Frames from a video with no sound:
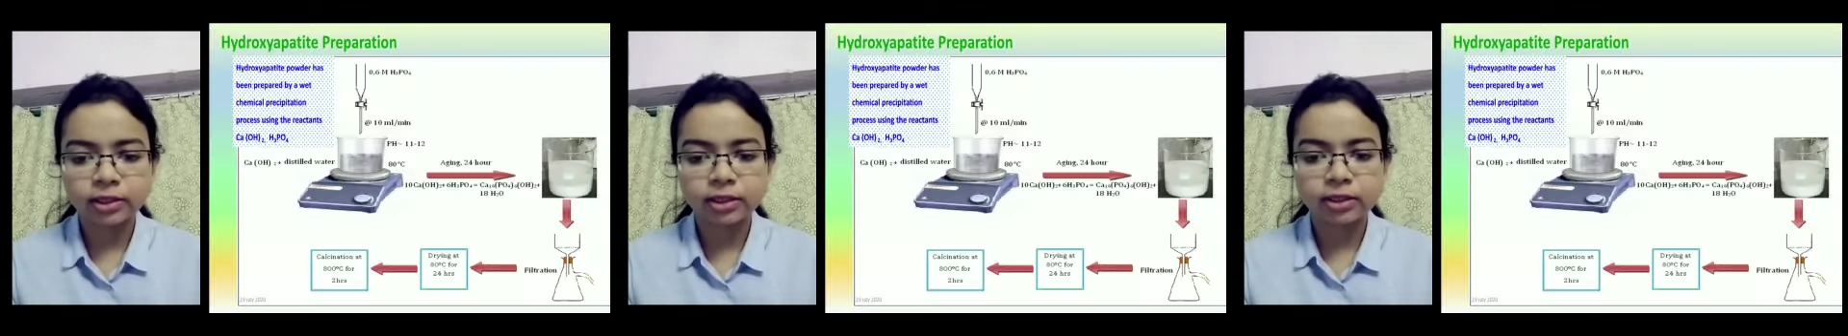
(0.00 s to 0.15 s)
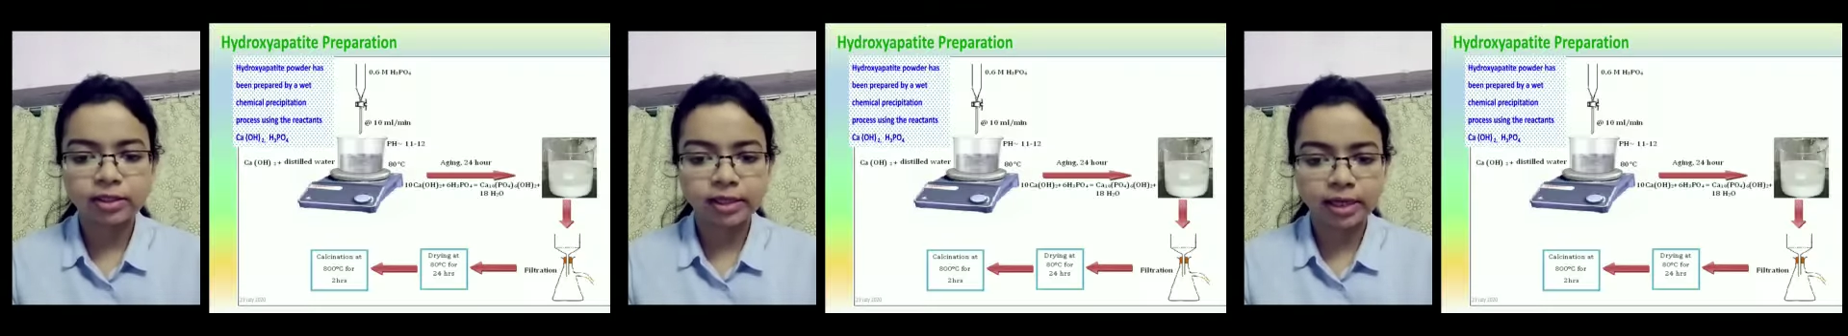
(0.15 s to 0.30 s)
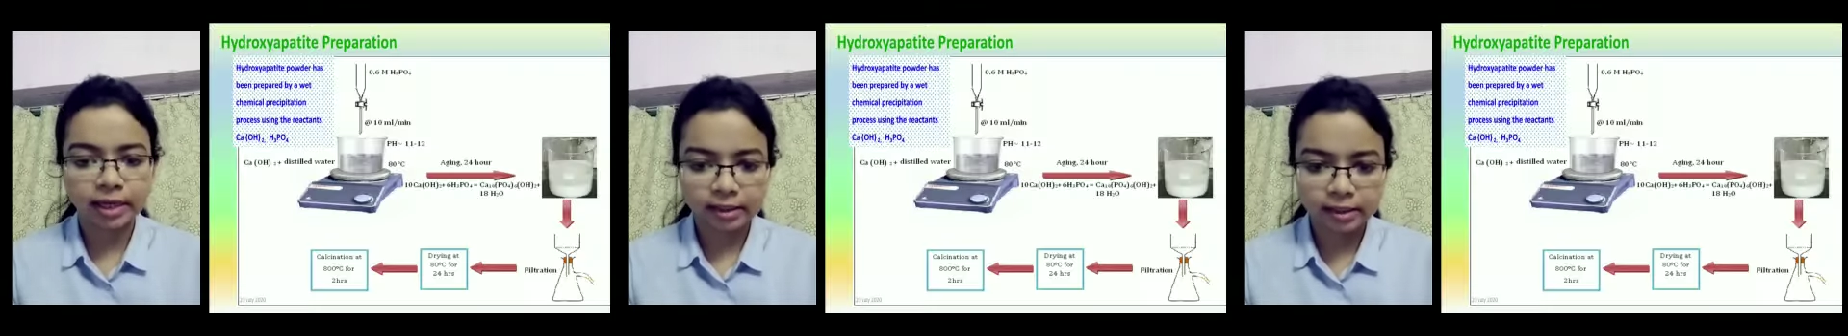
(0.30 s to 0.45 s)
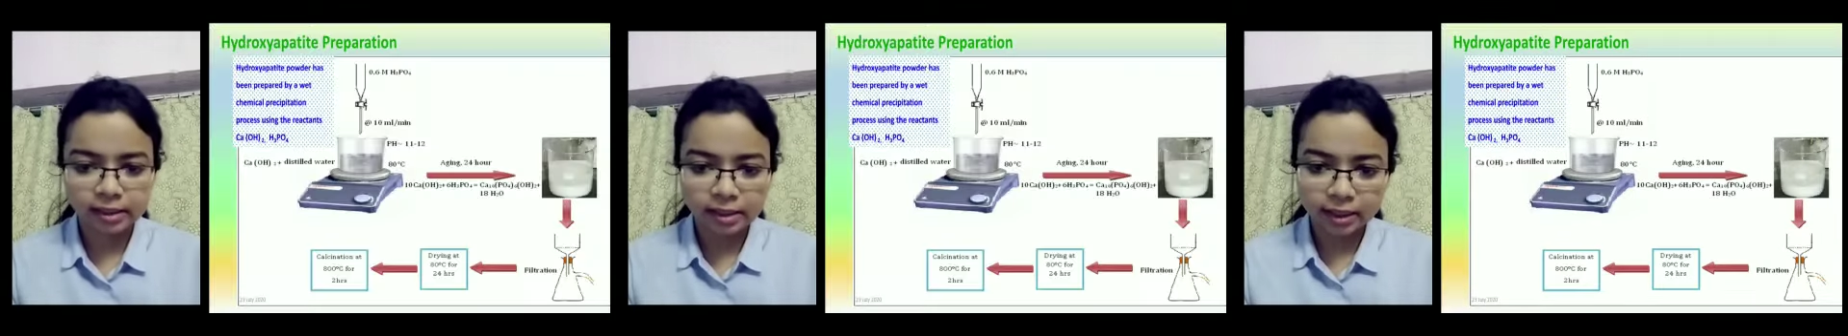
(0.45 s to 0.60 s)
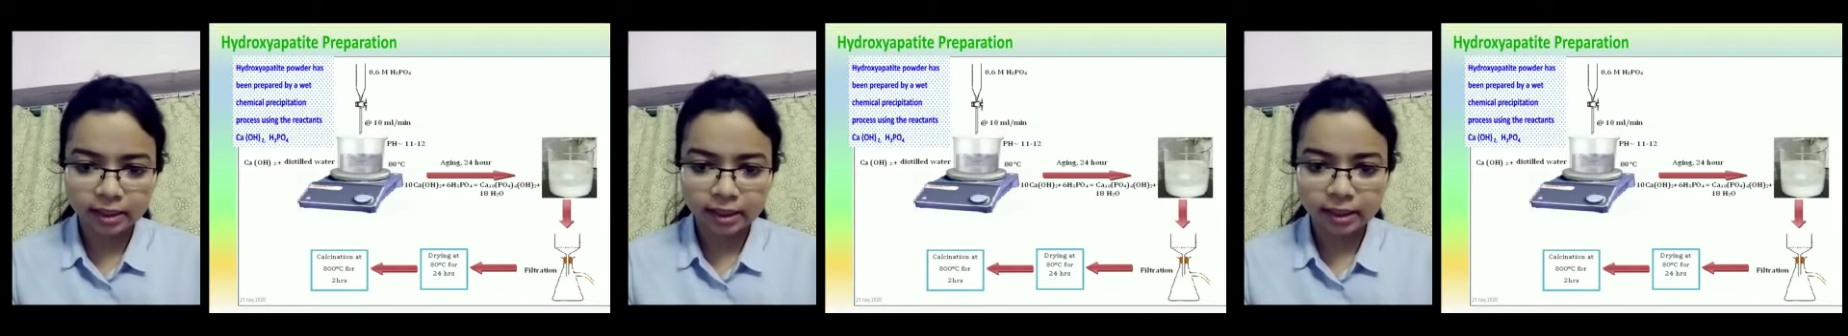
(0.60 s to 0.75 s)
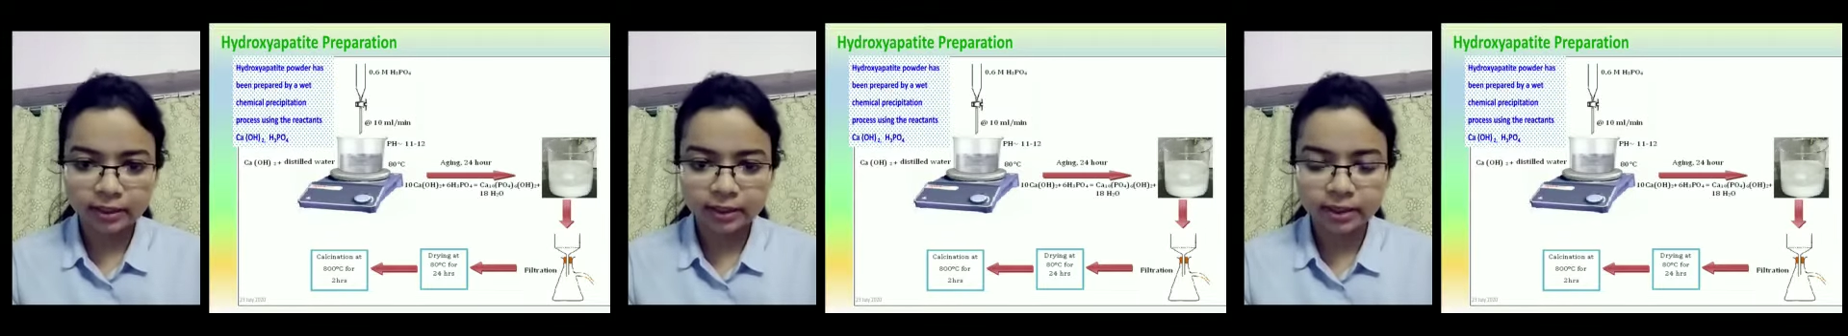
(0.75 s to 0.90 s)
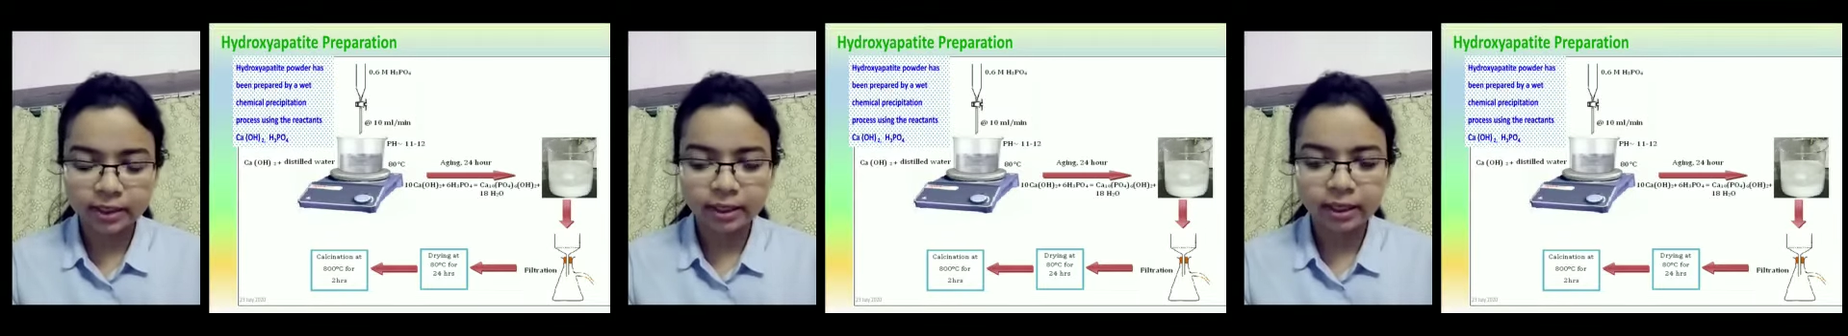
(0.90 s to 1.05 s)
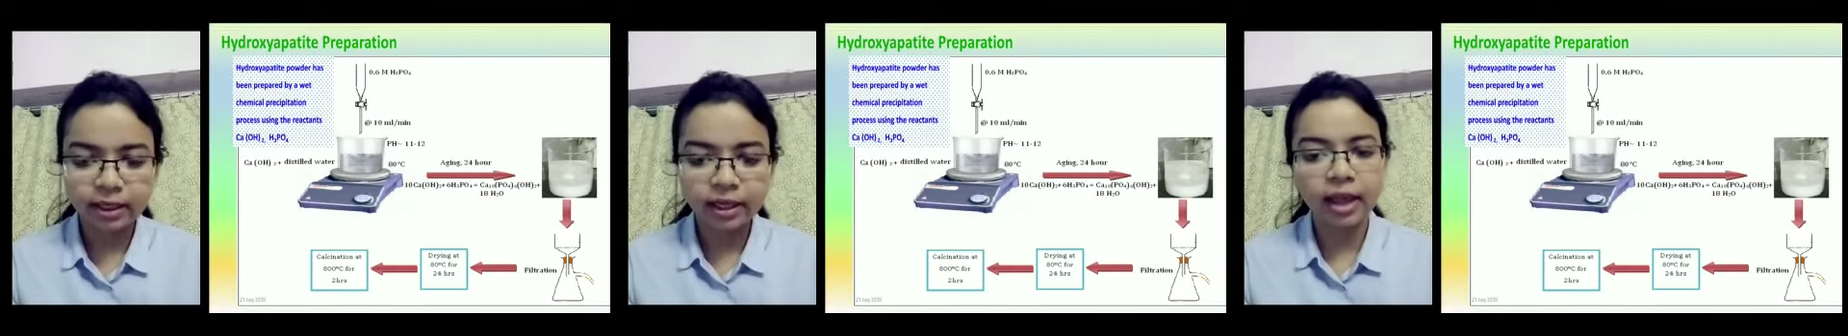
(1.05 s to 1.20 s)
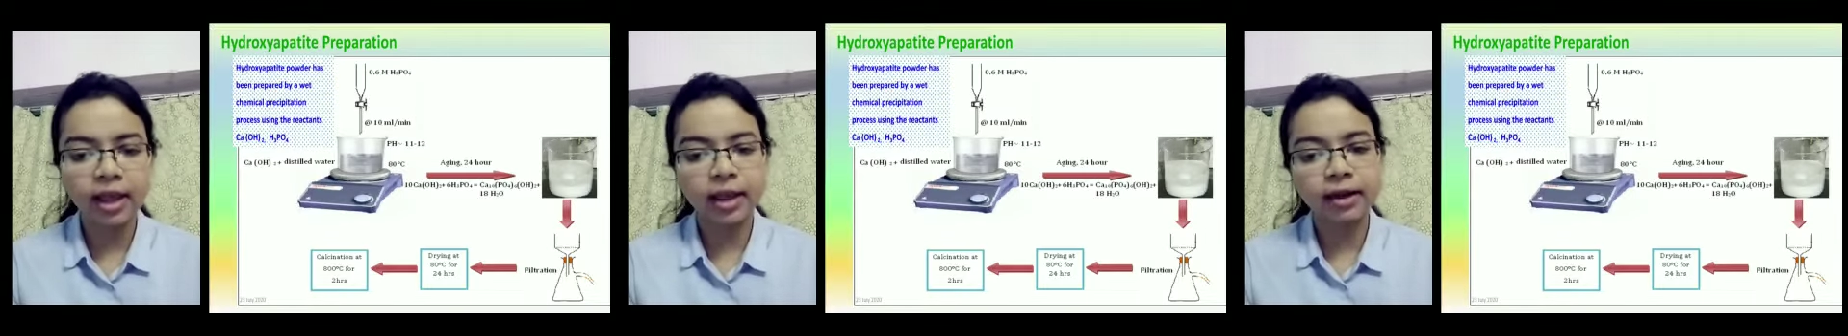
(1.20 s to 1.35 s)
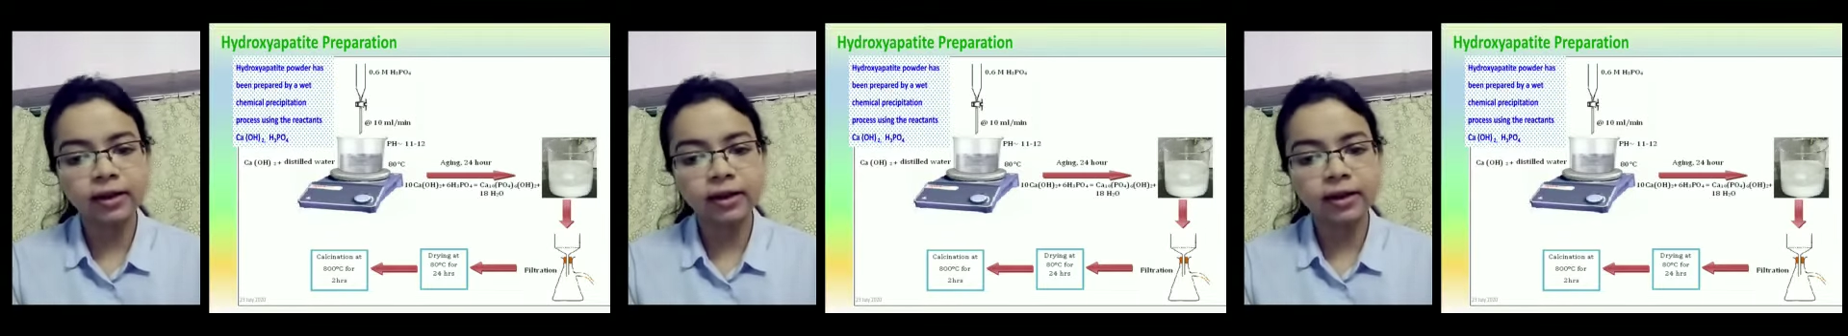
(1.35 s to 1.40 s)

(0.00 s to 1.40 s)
which is XRD study